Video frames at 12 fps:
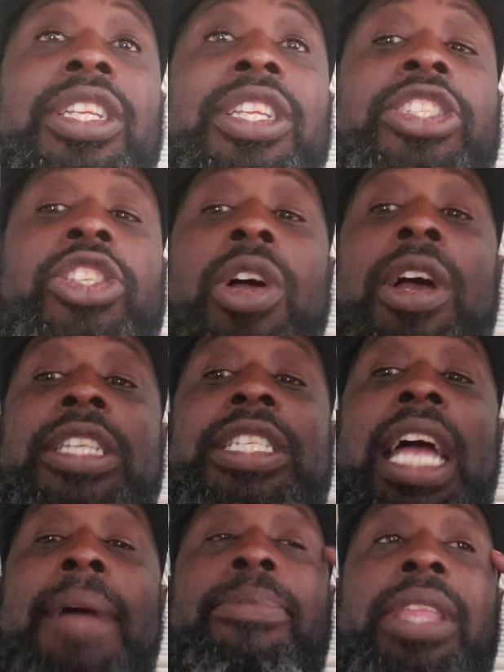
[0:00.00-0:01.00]

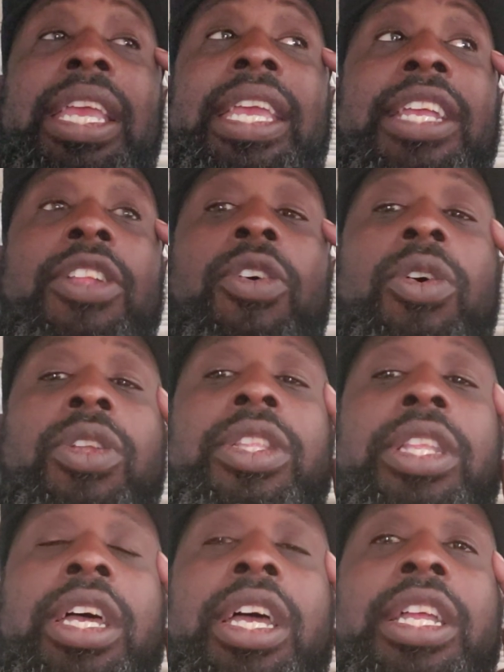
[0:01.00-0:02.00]
stop thinking
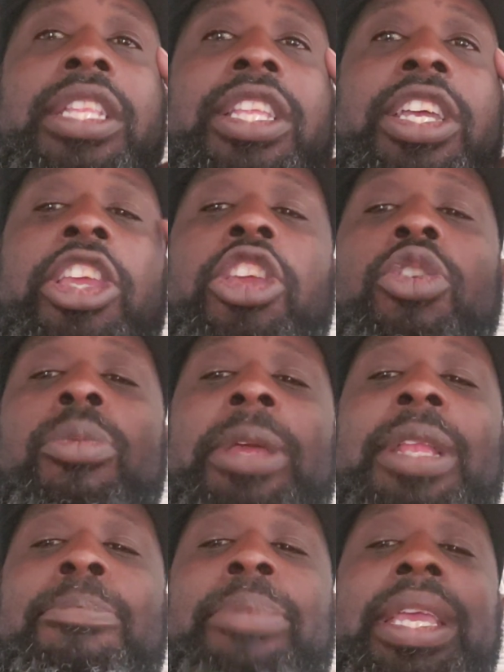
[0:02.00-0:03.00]
on the
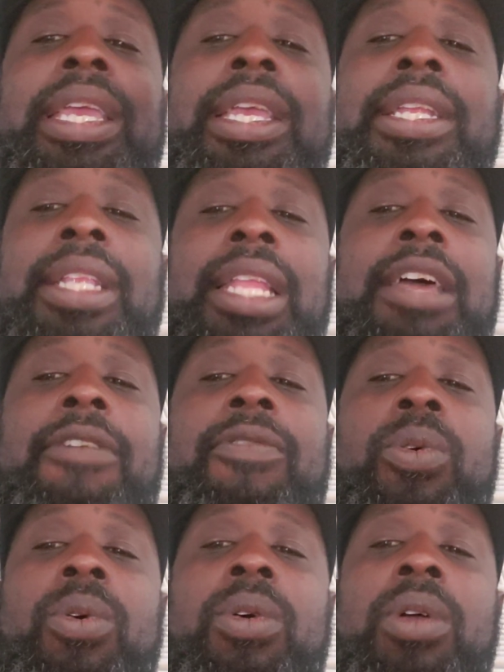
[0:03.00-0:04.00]
human being
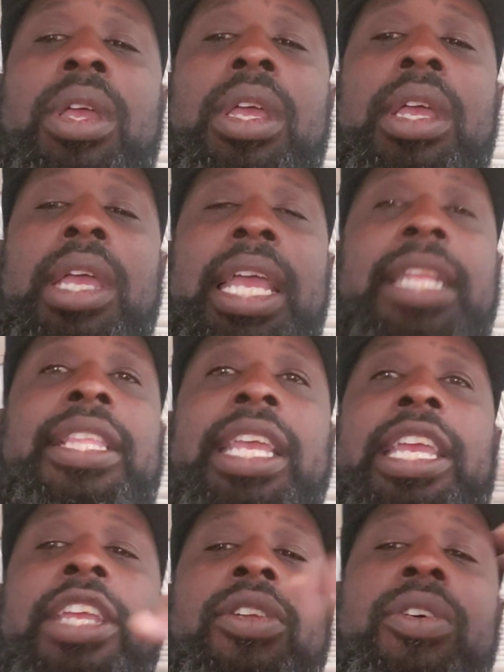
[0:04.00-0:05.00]
level, and
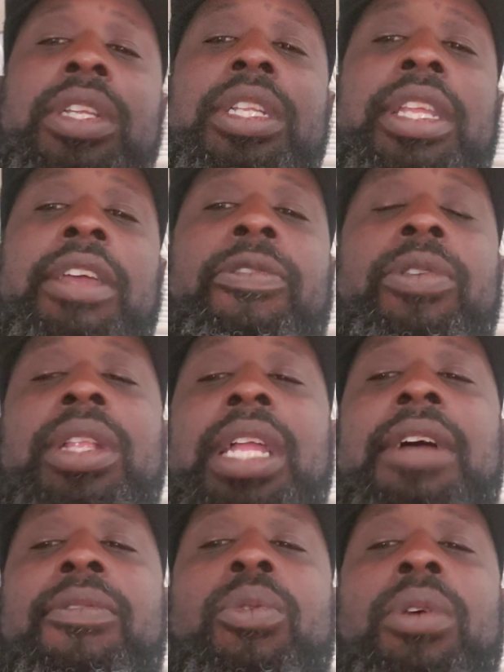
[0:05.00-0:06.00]
thinking on a different
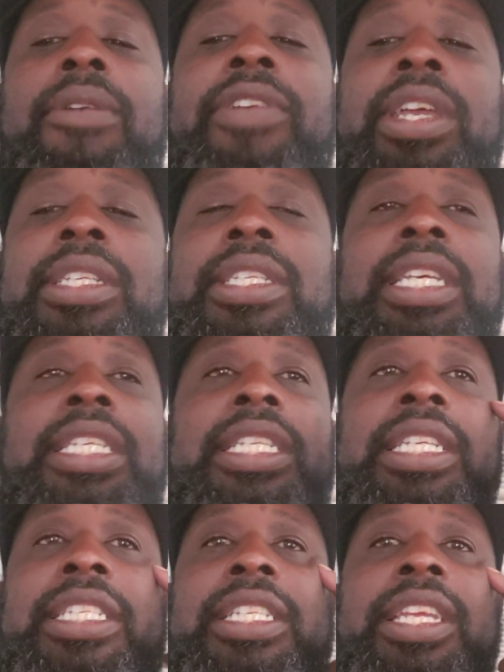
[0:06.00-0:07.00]
level of
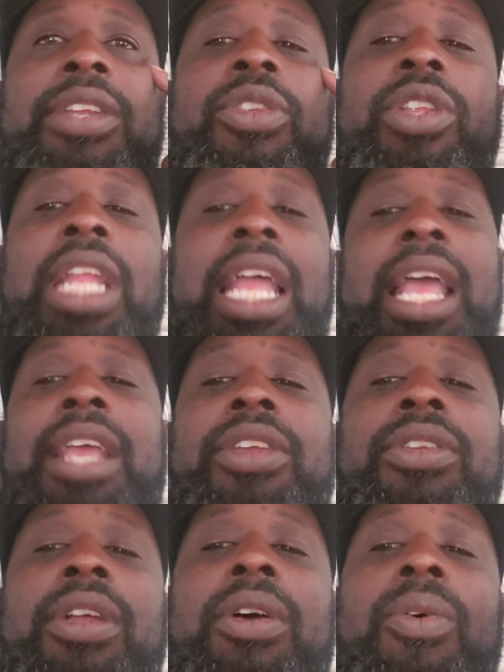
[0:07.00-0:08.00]
existence than
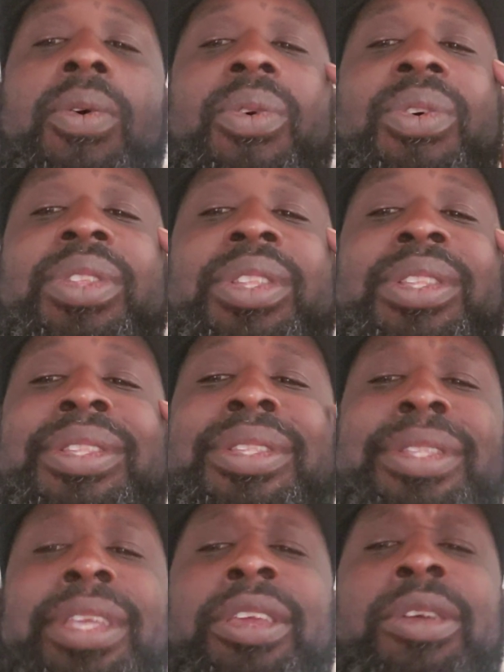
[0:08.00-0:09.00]

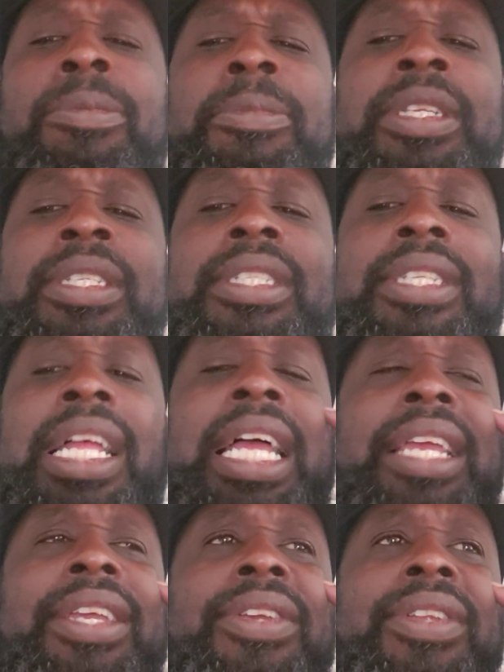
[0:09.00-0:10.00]
the humans.
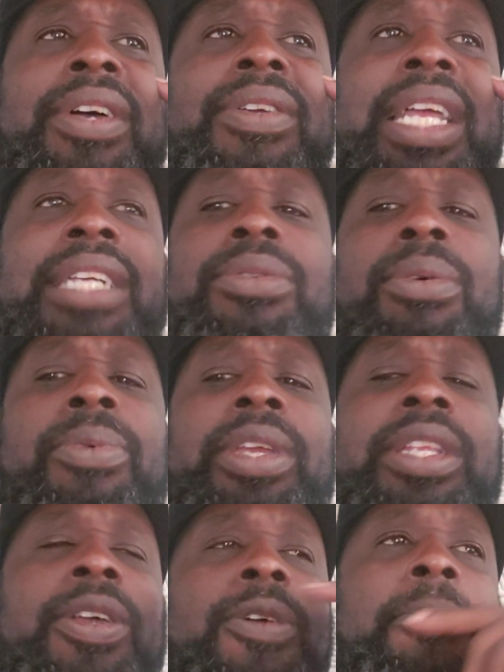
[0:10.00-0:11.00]
Like, that's what
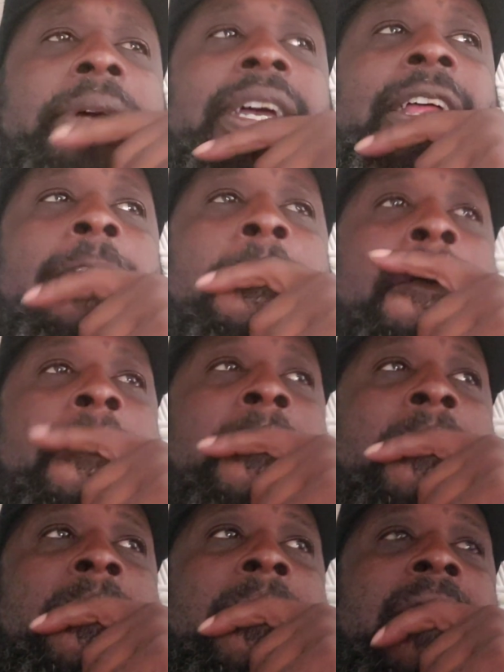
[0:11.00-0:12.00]
we do. But
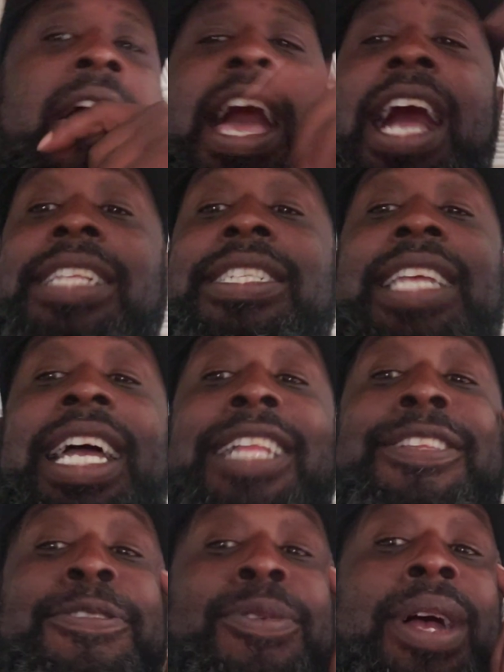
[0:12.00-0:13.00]
I just
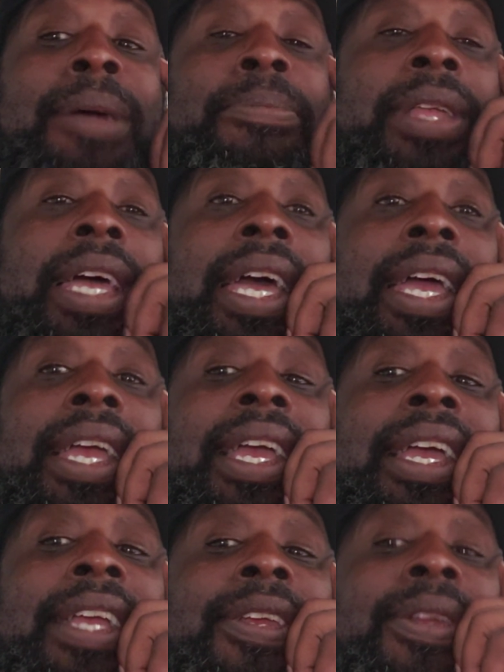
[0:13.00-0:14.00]
had to drop that.
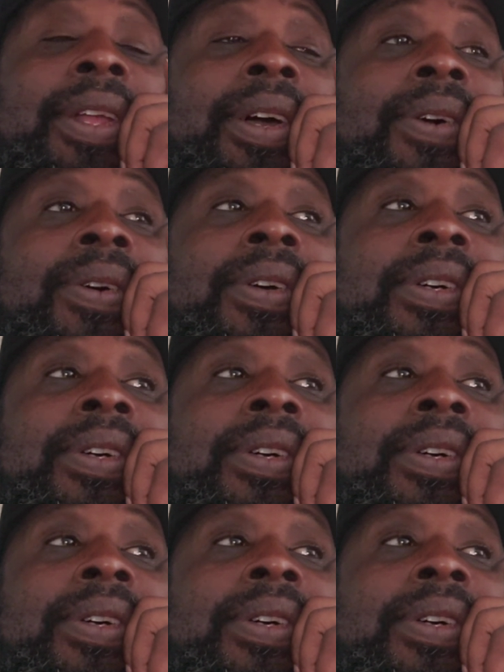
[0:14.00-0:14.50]
And